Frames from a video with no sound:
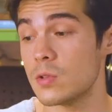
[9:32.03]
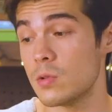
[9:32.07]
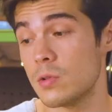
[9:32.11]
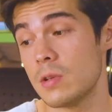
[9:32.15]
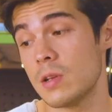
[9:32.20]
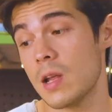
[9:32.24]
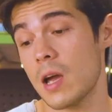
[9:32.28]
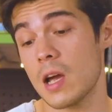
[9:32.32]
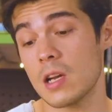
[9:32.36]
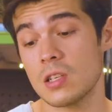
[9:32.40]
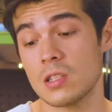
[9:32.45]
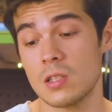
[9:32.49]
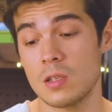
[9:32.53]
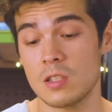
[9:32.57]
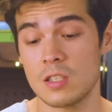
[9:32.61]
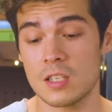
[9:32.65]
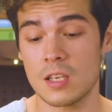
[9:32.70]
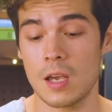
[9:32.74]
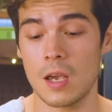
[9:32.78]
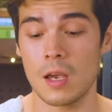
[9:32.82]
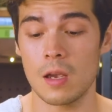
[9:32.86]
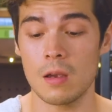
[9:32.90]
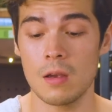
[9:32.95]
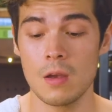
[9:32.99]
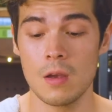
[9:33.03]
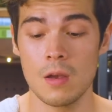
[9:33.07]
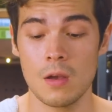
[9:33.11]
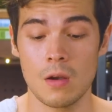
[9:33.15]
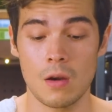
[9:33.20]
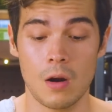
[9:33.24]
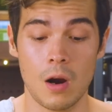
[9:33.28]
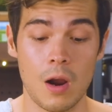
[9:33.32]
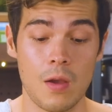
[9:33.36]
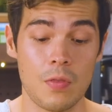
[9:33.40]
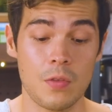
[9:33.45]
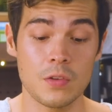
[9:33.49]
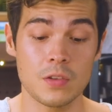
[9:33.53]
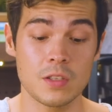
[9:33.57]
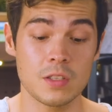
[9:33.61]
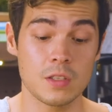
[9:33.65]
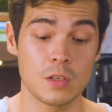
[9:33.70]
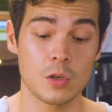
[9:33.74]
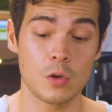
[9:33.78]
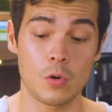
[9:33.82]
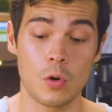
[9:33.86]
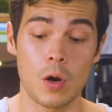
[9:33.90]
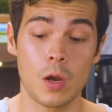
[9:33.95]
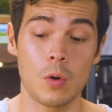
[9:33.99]
you can actually say, all right, this is a
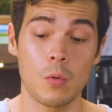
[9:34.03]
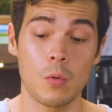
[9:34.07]
great